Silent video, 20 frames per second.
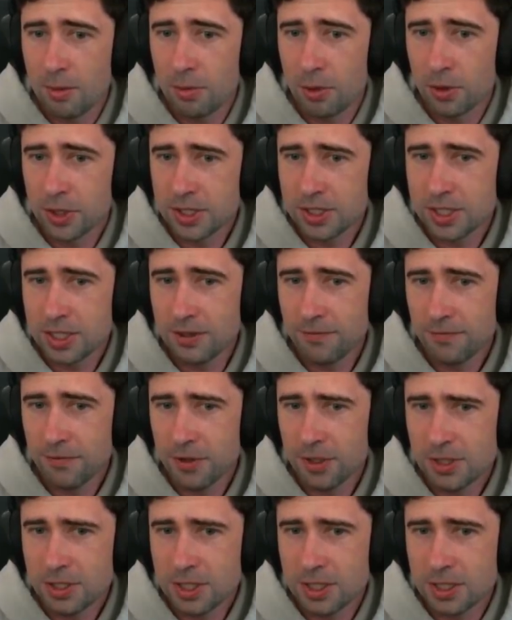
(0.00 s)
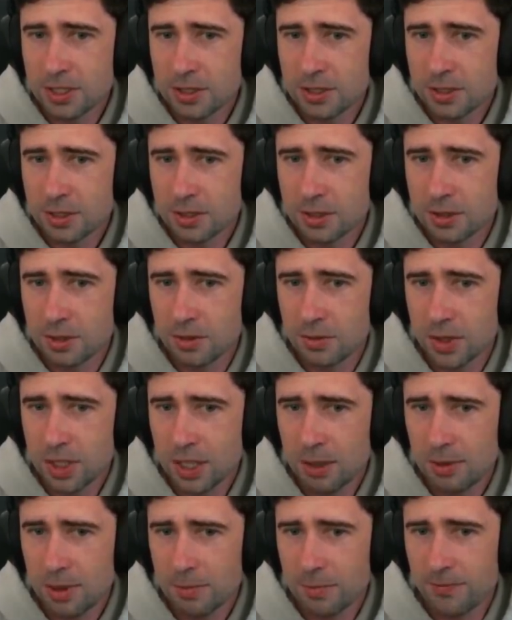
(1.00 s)
Points difference? We
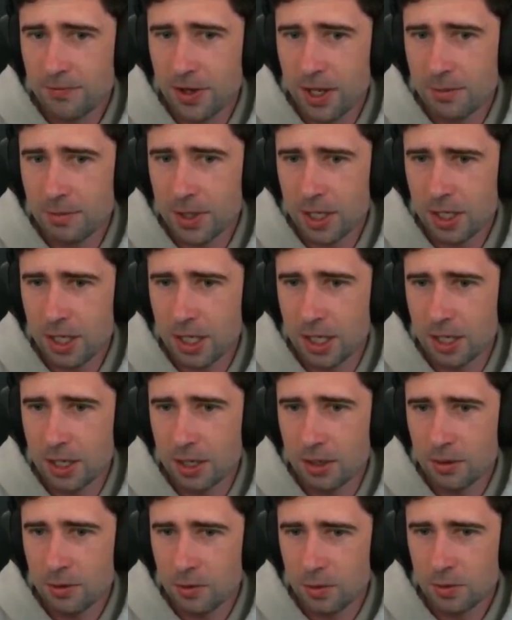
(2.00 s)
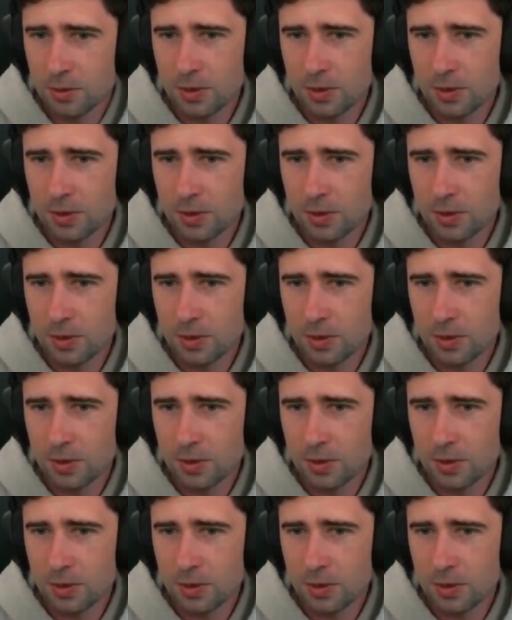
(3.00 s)
come up a fair bit here.